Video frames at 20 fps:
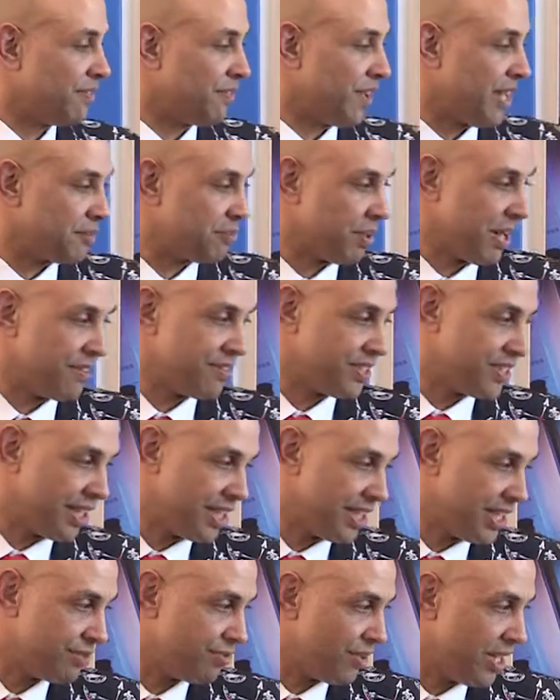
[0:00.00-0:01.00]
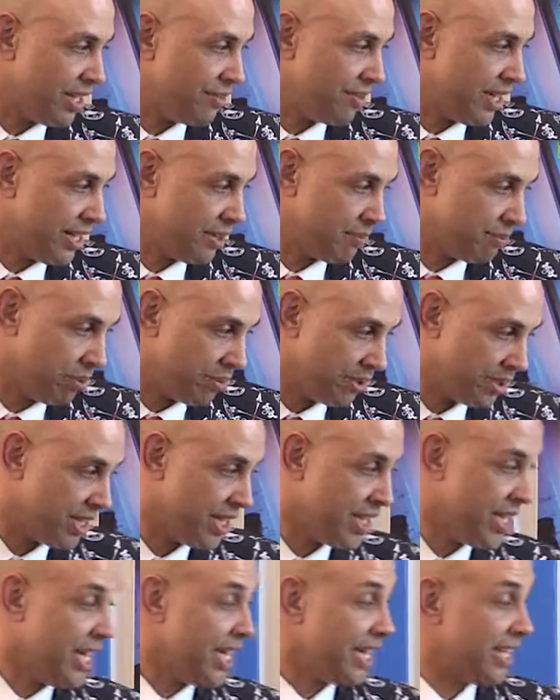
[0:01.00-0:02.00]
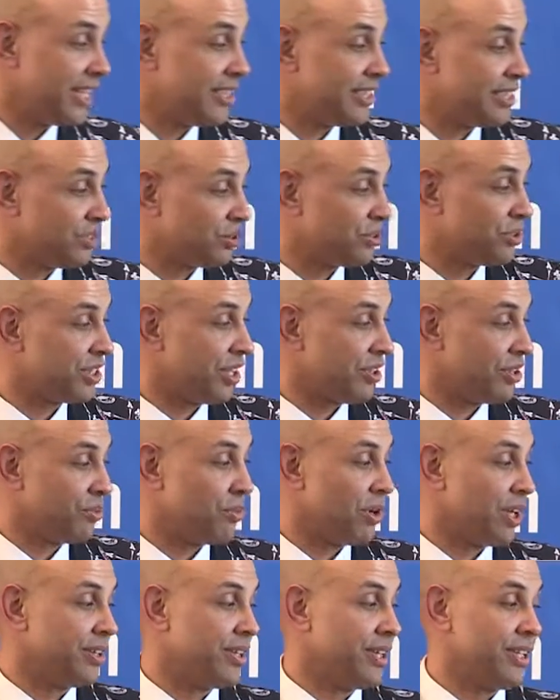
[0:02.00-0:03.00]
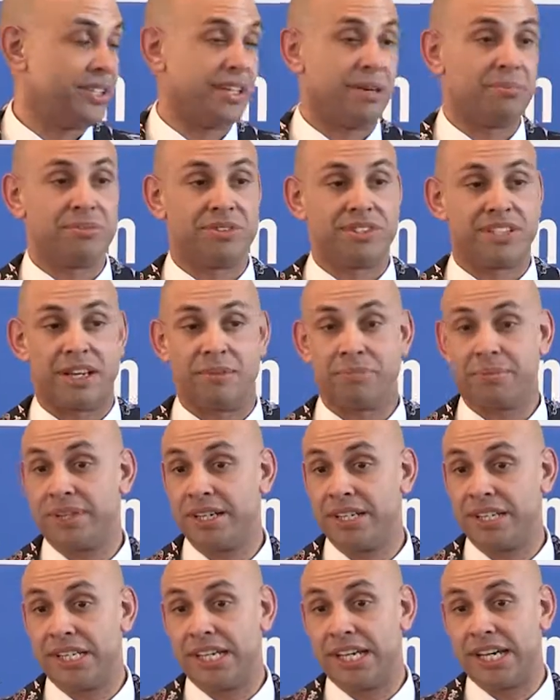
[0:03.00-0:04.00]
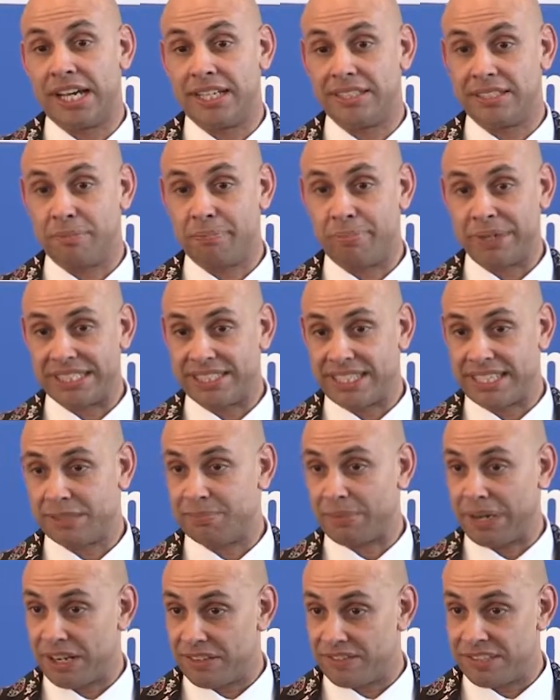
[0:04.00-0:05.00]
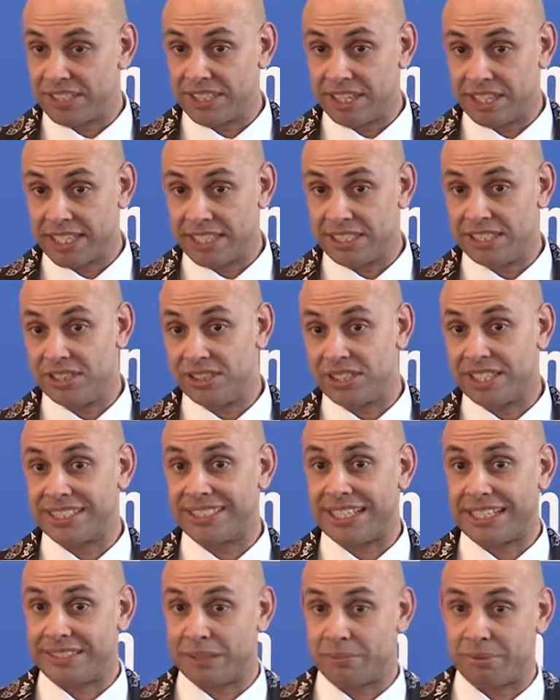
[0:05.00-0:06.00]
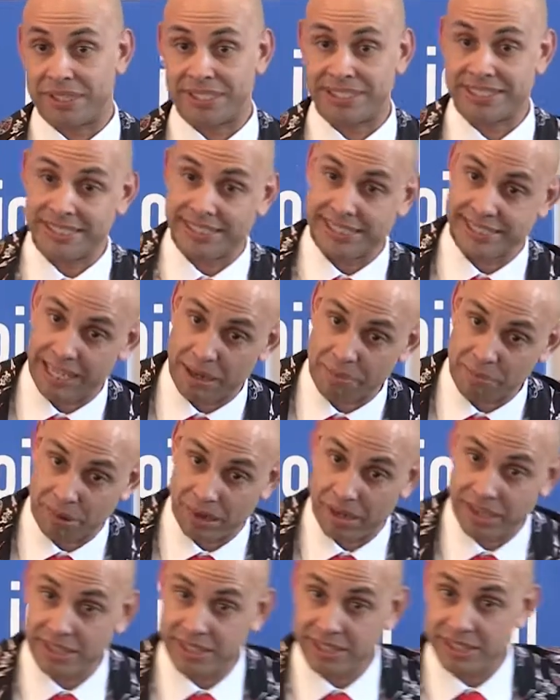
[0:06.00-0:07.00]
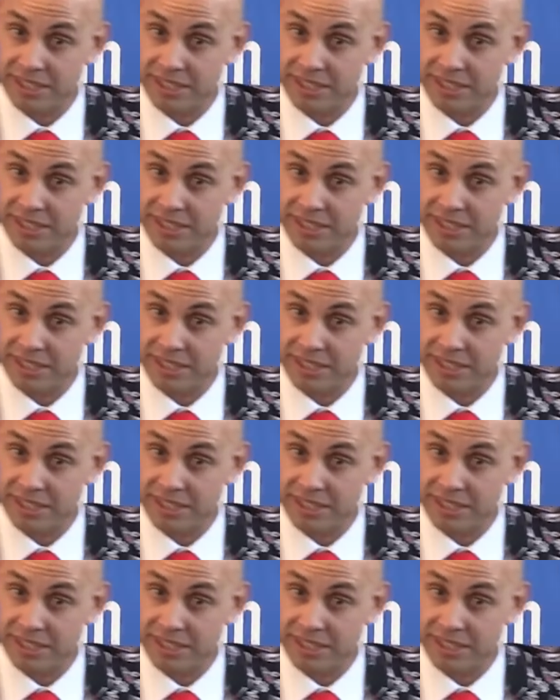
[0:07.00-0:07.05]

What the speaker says: affairs power of attorney is really, really important. This is also the one that doubles up as a business power of attorney. So you can set up a separate